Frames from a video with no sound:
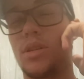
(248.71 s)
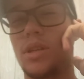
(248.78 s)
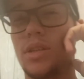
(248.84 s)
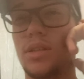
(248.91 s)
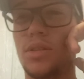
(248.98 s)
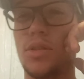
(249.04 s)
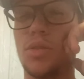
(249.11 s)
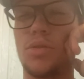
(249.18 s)

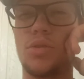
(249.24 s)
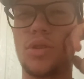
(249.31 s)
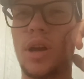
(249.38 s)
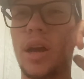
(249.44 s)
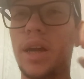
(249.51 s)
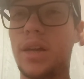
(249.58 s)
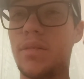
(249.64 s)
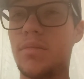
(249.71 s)
because you're
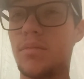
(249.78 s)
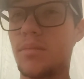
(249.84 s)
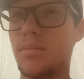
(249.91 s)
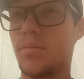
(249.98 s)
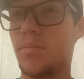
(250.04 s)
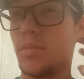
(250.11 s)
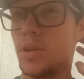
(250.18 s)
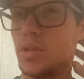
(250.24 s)
drawing
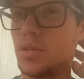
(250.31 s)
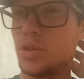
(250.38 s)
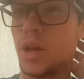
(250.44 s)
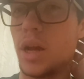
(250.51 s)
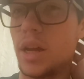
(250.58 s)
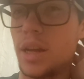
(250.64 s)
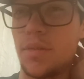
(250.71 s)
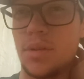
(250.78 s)

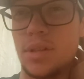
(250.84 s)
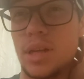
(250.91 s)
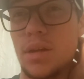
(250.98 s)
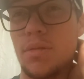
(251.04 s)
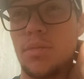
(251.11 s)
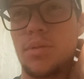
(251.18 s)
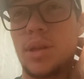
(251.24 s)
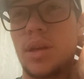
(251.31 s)
every
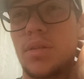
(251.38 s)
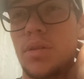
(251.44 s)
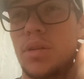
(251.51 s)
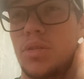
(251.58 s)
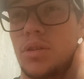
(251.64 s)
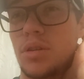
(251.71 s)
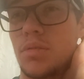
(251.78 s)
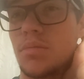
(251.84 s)
time you play a
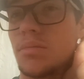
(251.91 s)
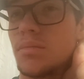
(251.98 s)
creature.